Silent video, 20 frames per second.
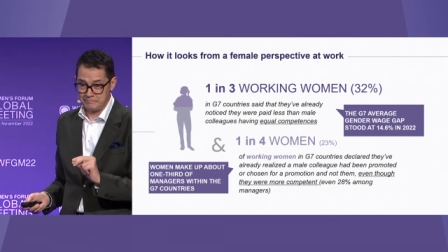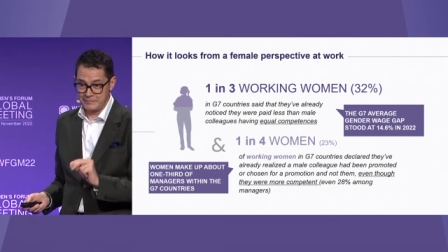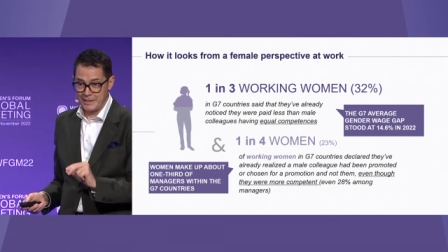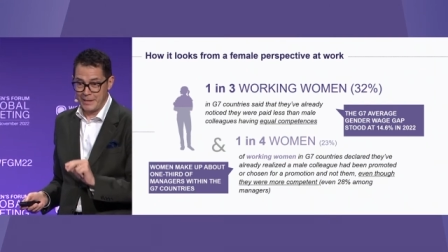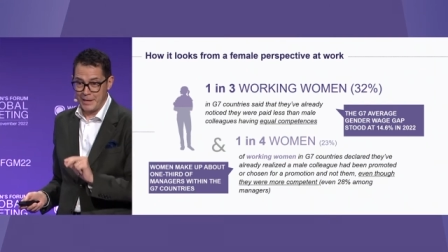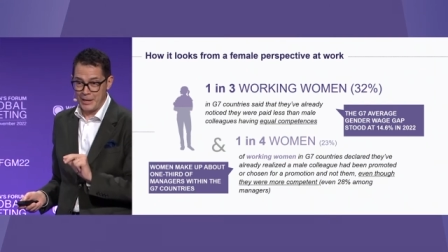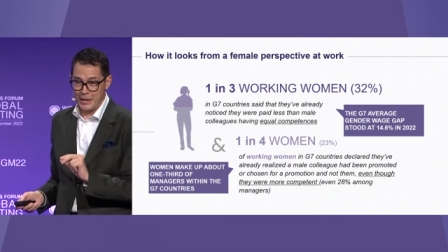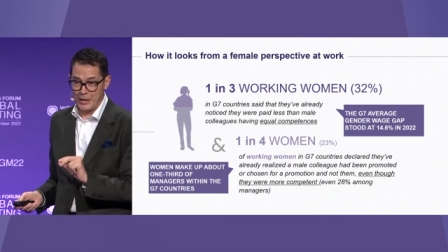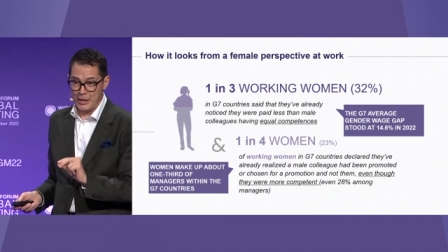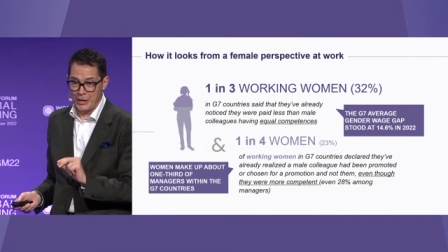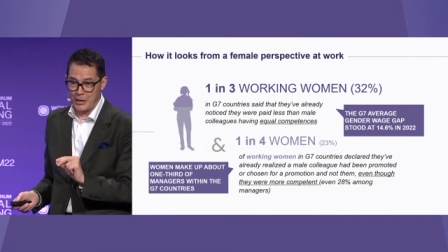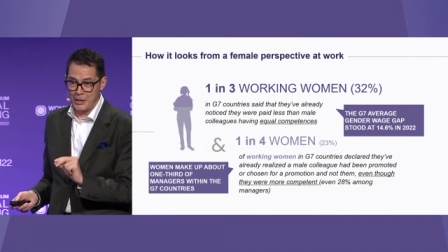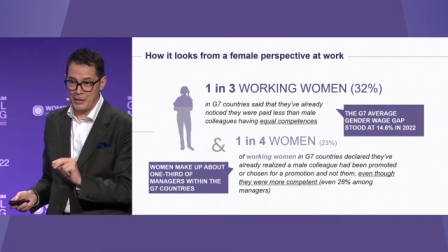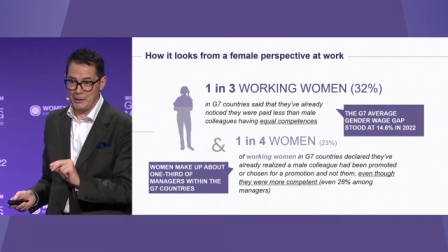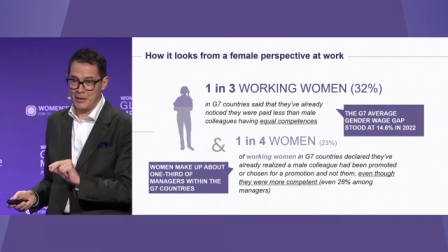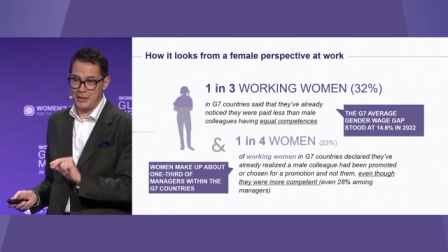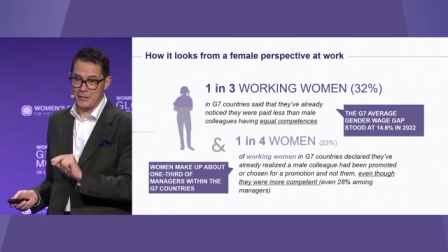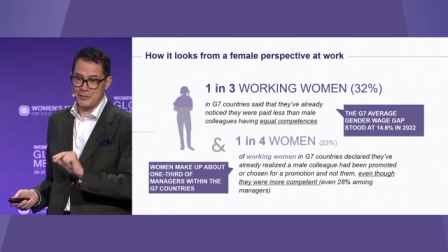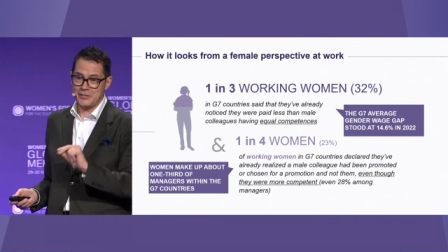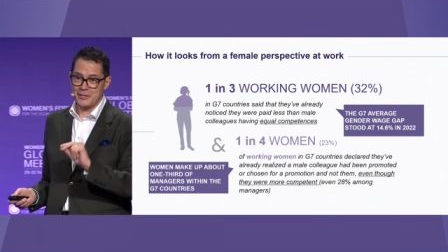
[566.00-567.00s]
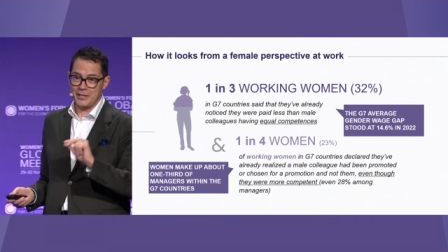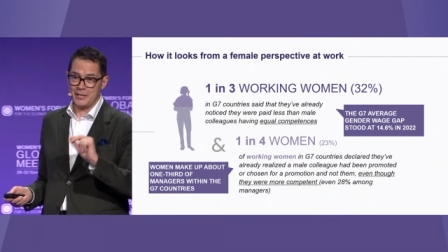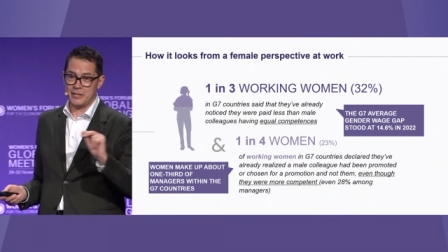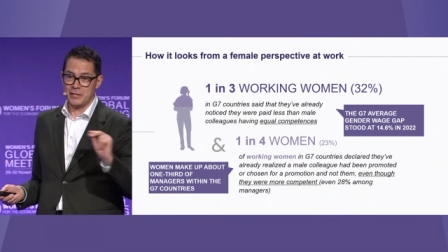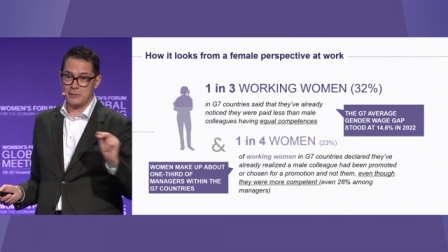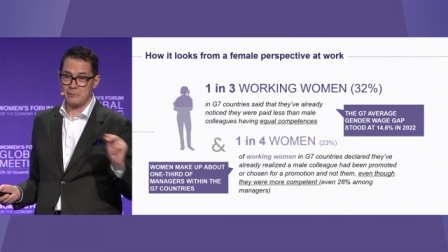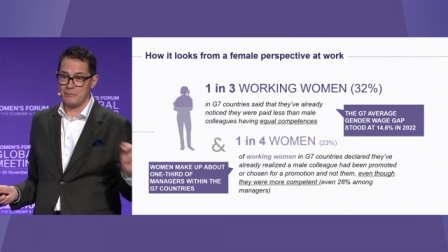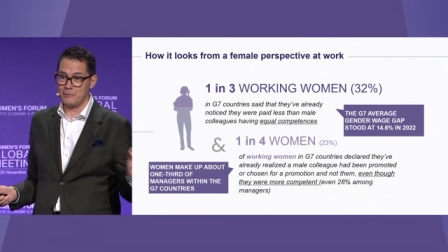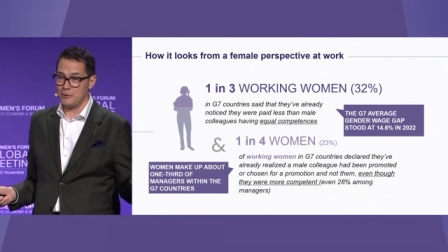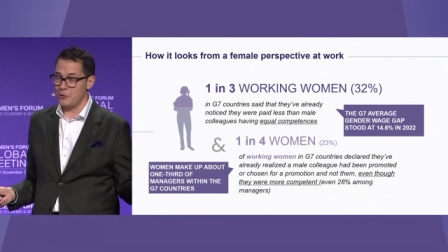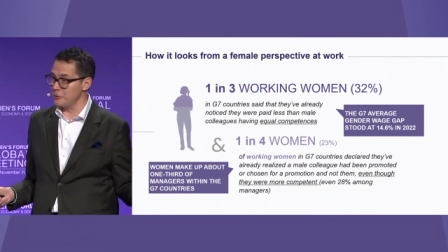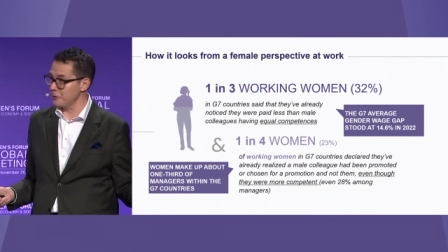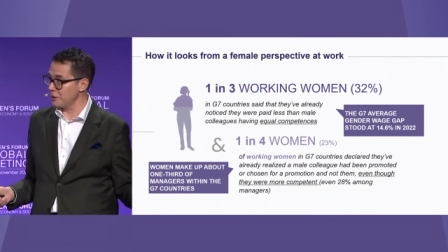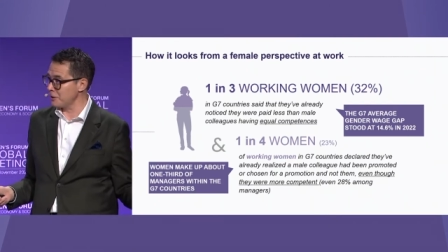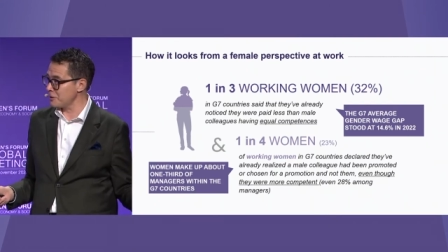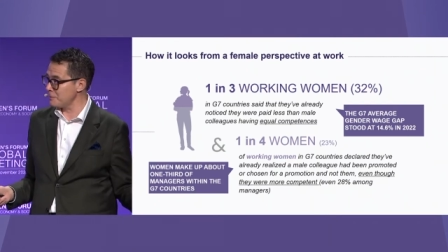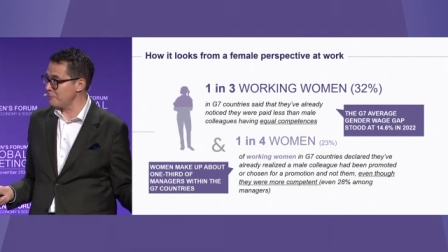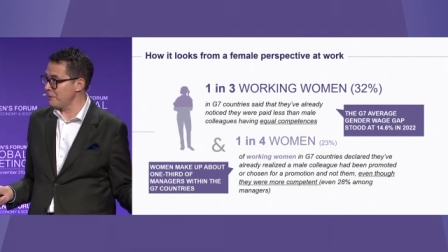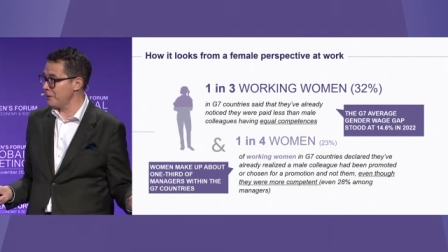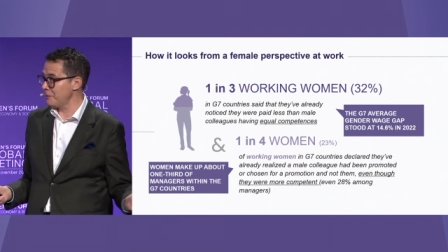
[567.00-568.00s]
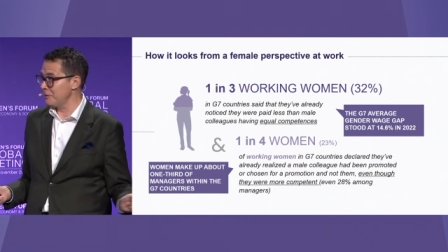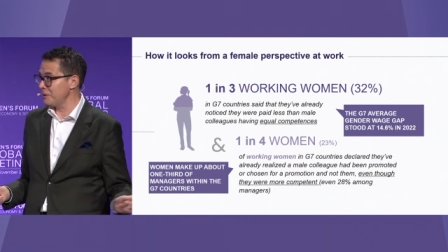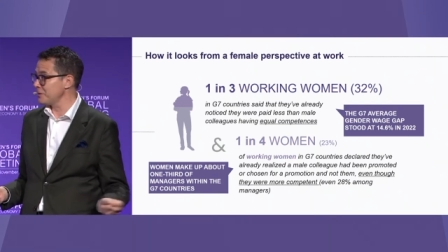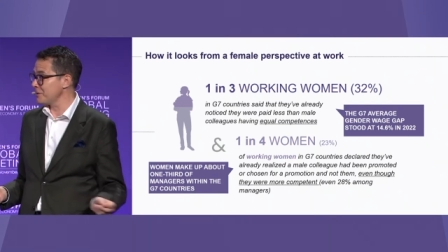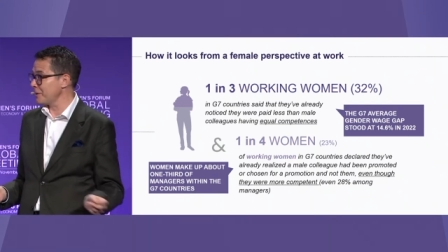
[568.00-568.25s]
I say this with long experience.